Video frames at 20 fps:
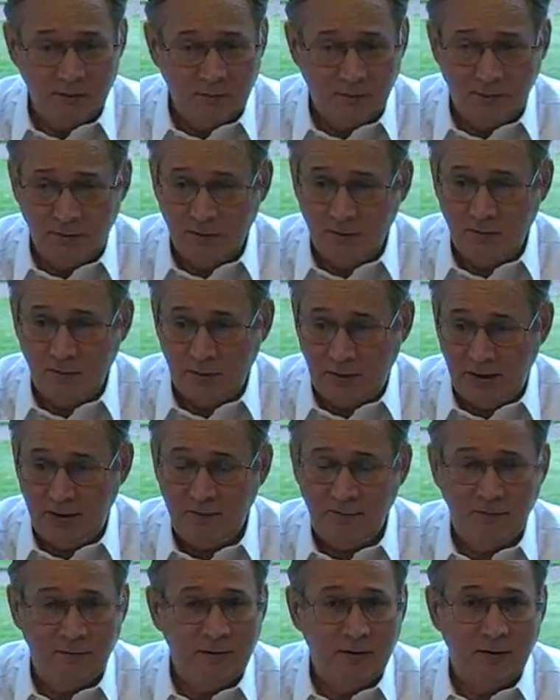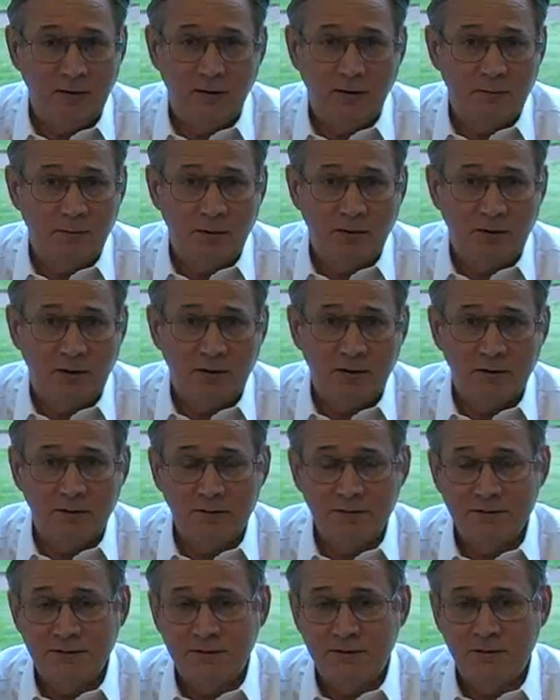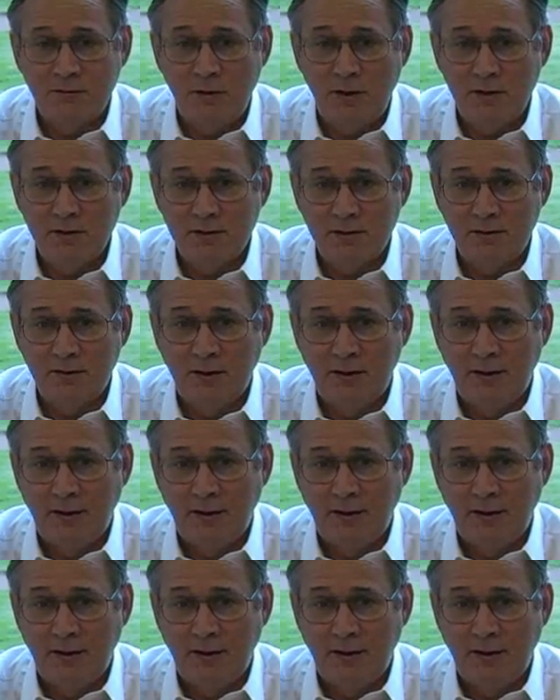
for relief in a particular situation